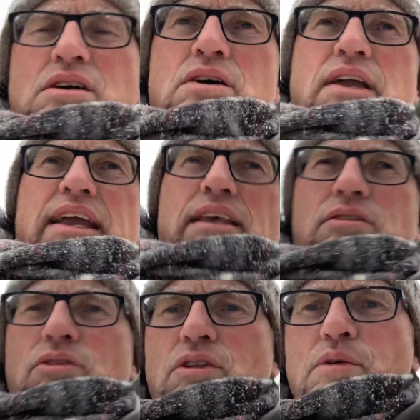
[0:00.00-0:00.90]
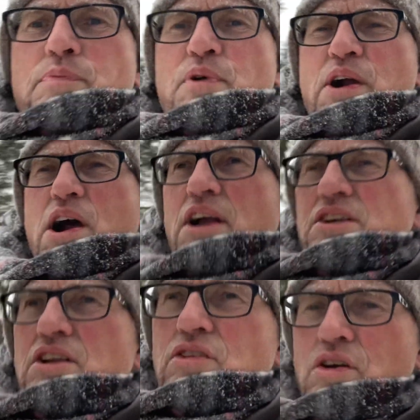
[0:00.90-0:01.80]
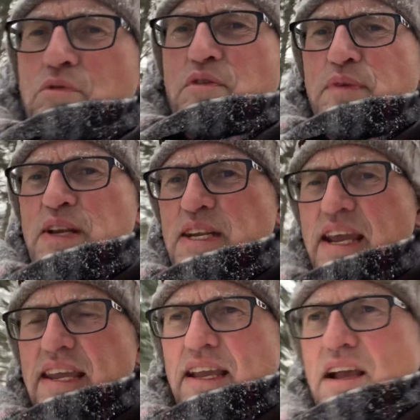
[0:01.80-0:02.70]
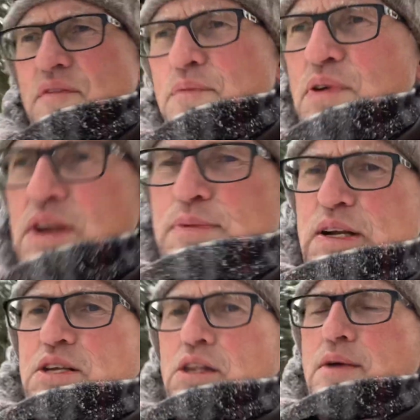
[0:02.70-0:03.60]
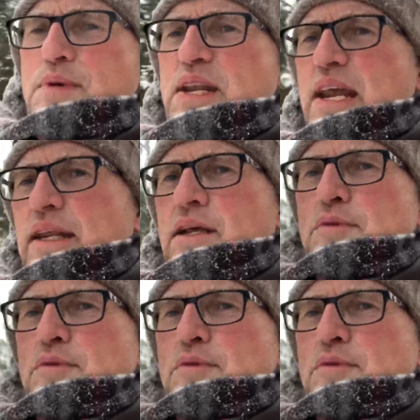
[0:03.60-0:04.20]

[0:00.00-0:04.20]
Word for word: Okay, so the precautions that we've been taking have pretty much eliminated.